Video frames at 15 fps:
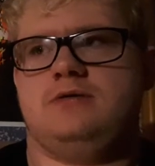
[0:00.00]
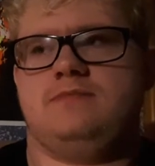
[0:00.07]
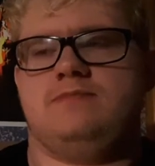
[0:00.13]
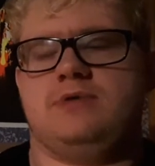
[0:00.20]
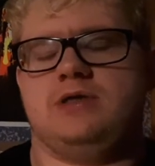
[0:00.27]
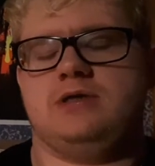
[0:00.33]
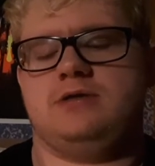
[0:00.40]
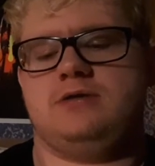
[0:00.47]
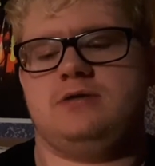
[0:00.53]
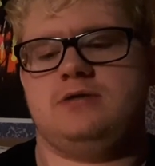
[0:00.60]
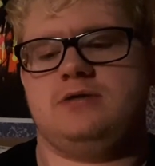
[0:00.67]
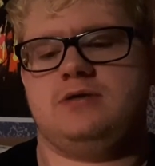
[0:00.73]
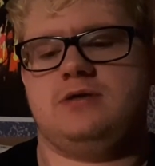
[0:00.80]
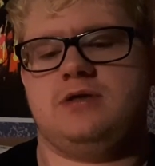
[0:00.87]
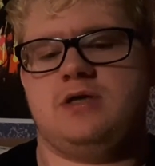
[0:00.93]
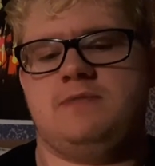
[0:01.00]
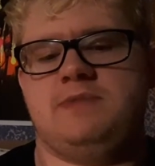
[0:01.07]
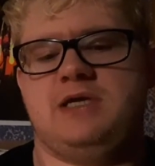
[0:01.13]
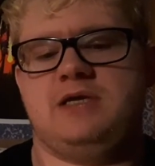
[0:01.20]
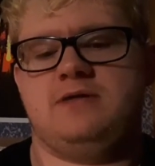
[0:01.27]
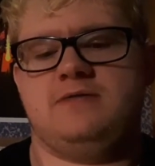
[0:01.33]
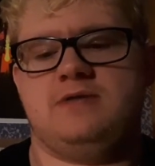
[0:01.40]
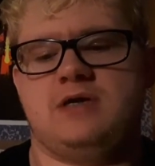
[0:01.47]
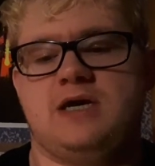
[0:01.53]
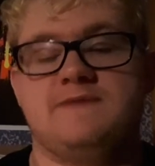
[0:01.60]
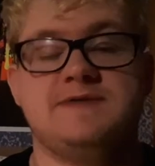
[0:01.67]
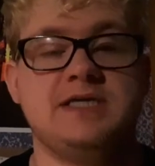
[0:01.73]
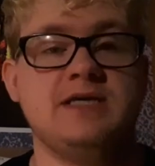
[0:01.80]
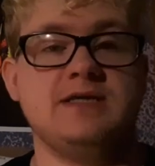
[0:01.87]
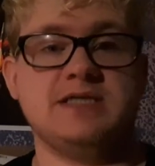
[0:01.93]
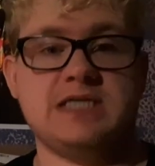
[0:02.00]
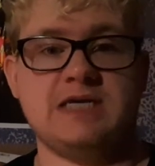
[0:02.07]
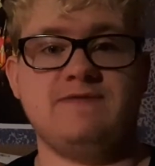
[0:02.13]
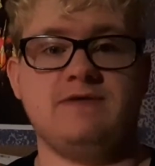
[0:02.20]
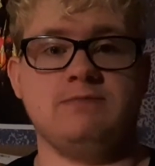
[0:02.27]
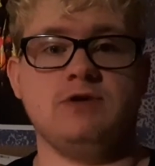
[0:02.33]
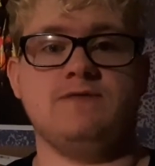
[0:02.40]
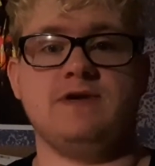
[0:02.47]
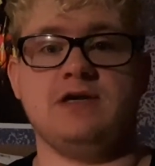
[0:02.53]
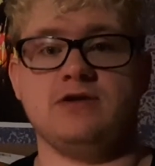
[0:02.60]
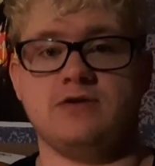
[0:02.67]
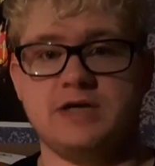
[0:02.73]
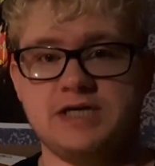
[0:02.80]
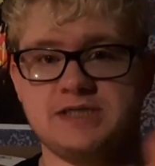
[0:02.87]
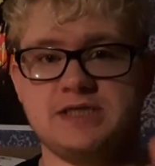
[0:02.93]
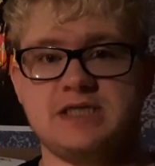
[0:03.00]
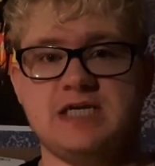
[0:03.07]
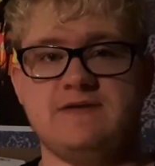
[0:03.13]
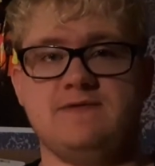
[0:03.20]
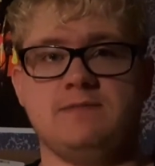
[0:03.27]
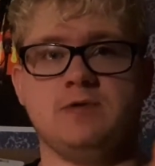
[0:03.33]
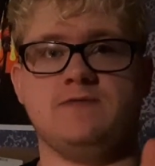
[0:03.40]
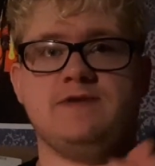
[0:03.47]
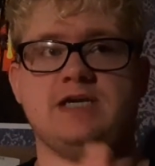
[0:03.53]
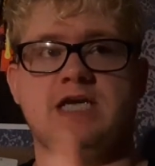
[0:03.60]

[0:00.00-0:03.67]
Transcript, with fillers: but I mean, I've seen the TV movie, and there is a TV movie.